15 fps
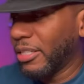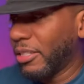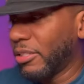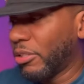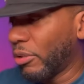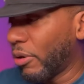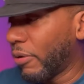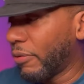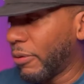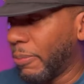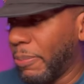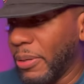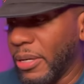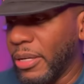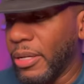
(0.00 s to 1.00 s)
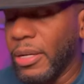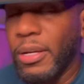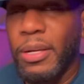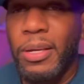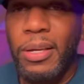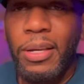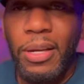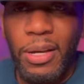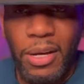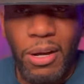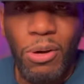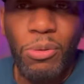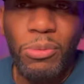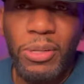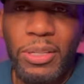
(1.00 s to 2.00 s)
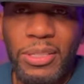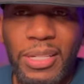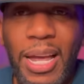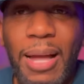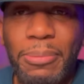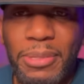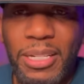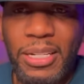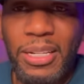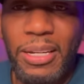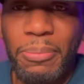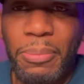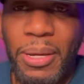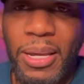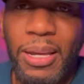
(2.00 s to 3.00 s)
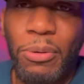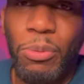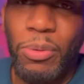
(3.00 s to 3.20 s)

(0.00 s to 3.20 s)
deserved to be on the top 10, man.